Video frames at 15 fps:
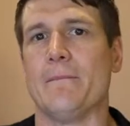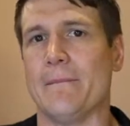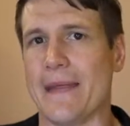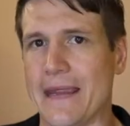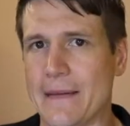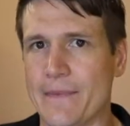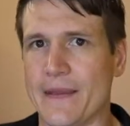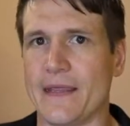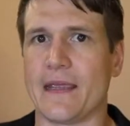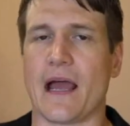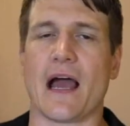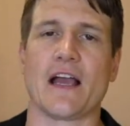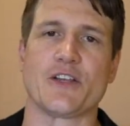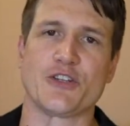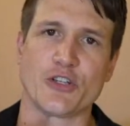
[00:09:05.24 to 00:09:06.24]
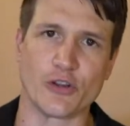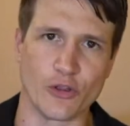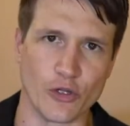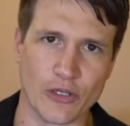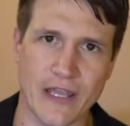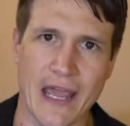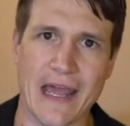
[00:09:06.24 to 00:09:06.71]
maybe i should
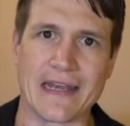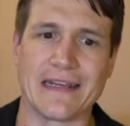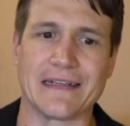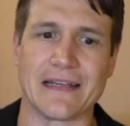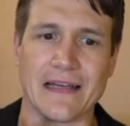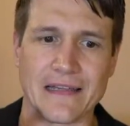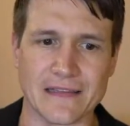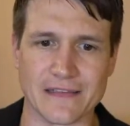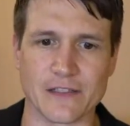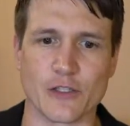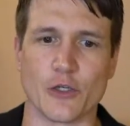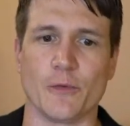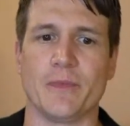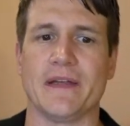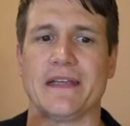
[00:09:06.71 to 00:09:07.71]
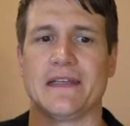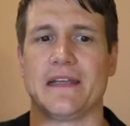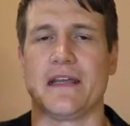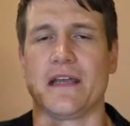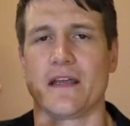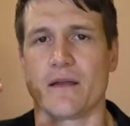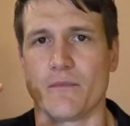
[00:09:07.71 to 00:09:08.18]
look at it a little bit
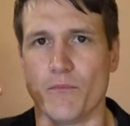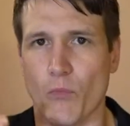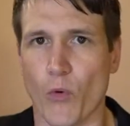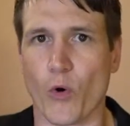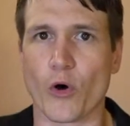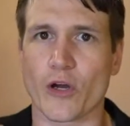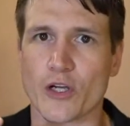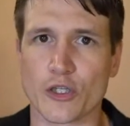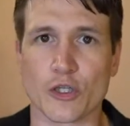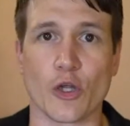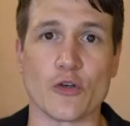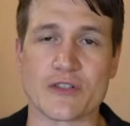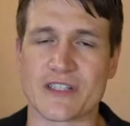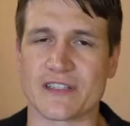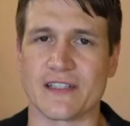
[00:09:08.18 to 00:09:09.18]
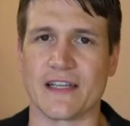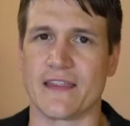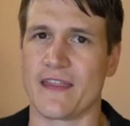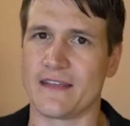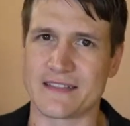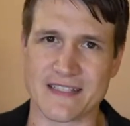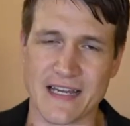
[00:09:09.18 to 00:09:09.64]
more closely. And
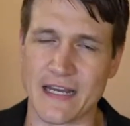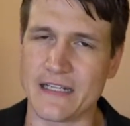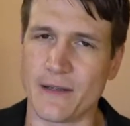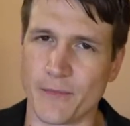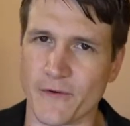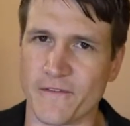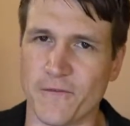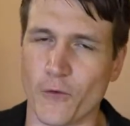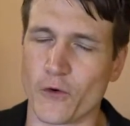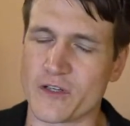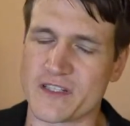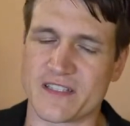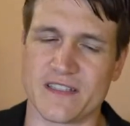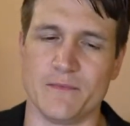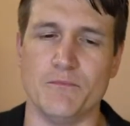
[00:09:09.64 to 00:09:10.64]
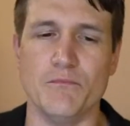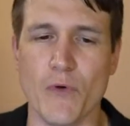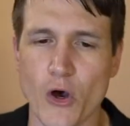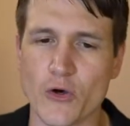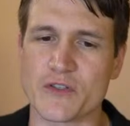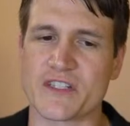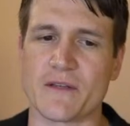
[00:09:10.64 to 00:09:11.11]
then sign number four is the
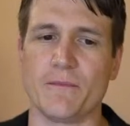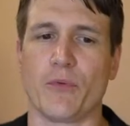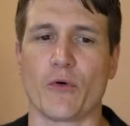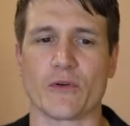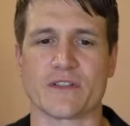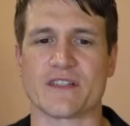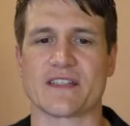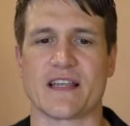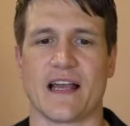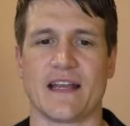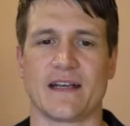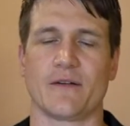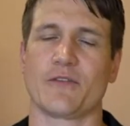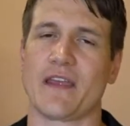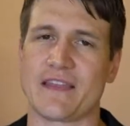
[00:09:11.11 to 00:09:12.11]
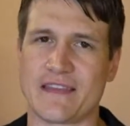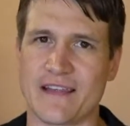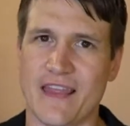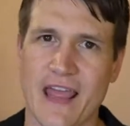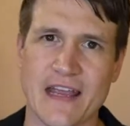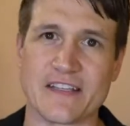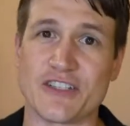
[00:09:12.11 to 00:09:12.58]
most important sign. I'll get to
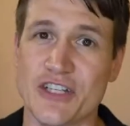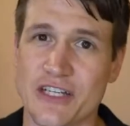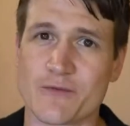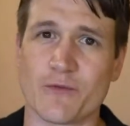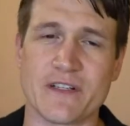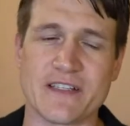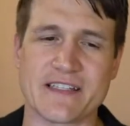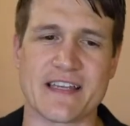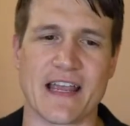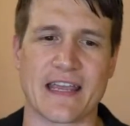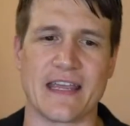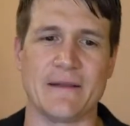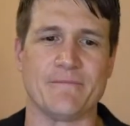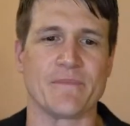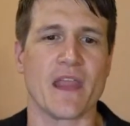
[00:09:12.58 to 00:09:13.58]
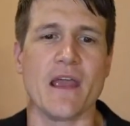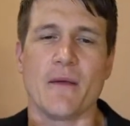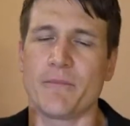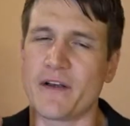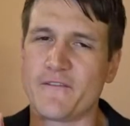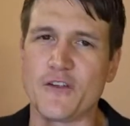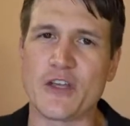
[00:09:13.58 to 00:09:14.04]
that in just one second.
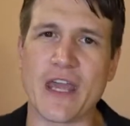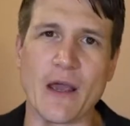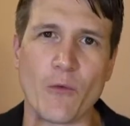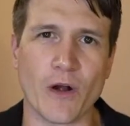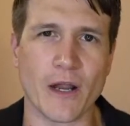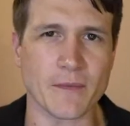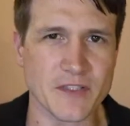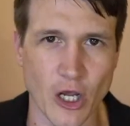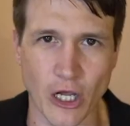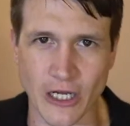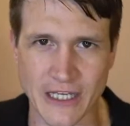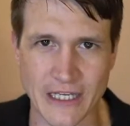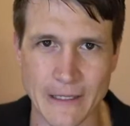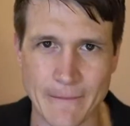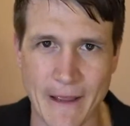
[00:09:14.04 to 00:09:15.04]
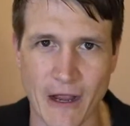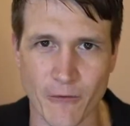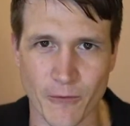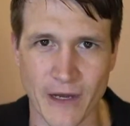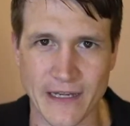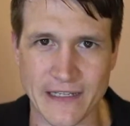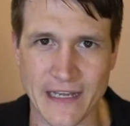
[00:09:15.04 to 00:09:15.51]
But if you get what I'm talking about
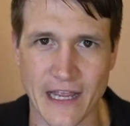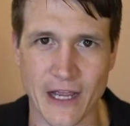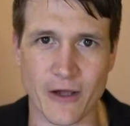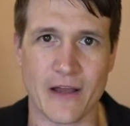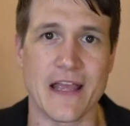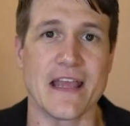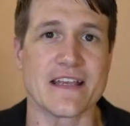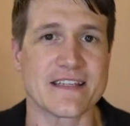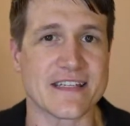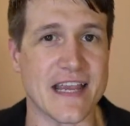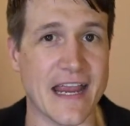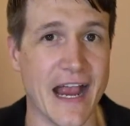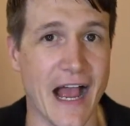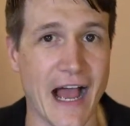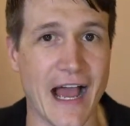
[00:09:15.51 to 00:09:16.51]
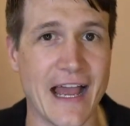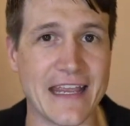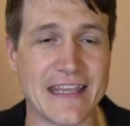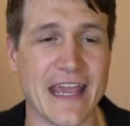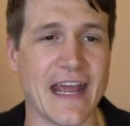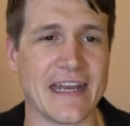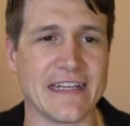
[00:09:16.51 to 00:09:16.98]
right now, say, I
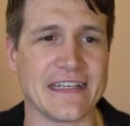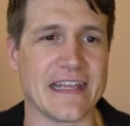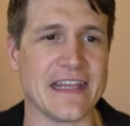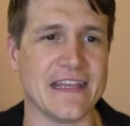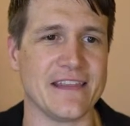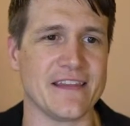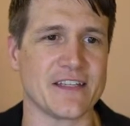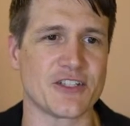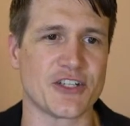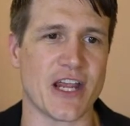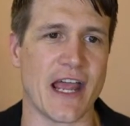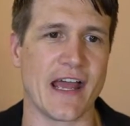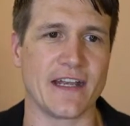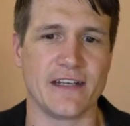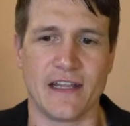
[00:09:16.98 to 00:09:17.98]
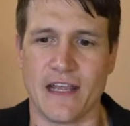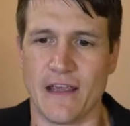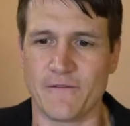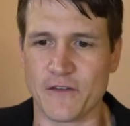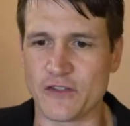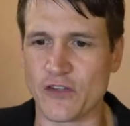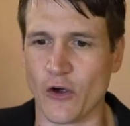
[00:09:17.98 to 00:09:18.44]
get it in the chat.
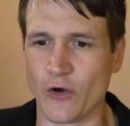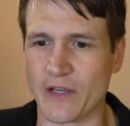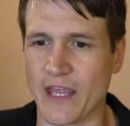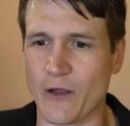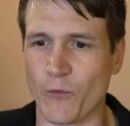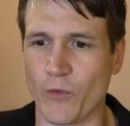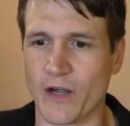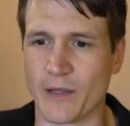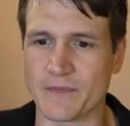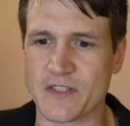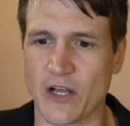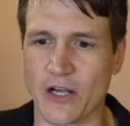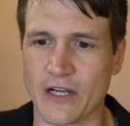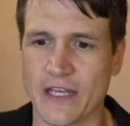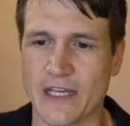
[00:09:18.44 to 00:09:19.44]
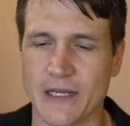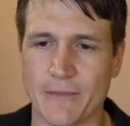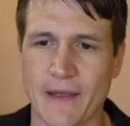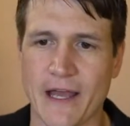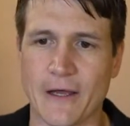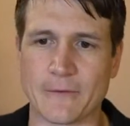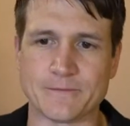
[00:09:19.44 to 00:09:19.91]
If you don't get what I'm talking
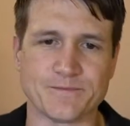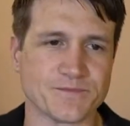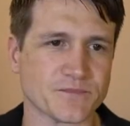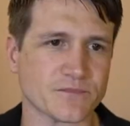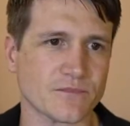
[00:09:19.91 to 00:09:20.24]
about,